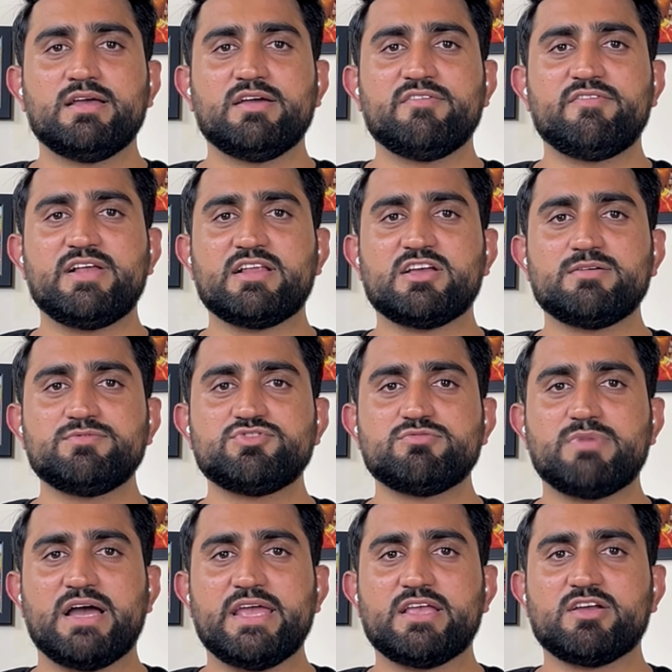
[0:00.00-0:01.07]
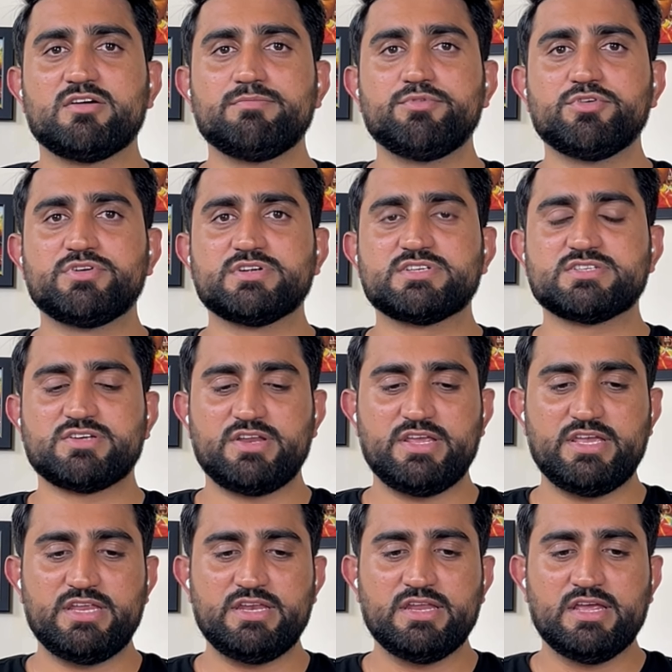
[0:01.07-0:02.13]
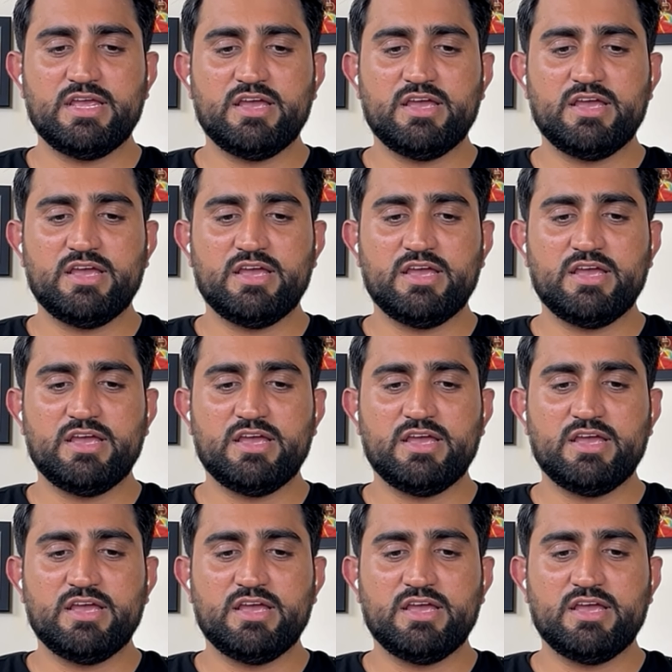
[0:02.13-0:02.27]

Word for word: Welcome to my computer screen.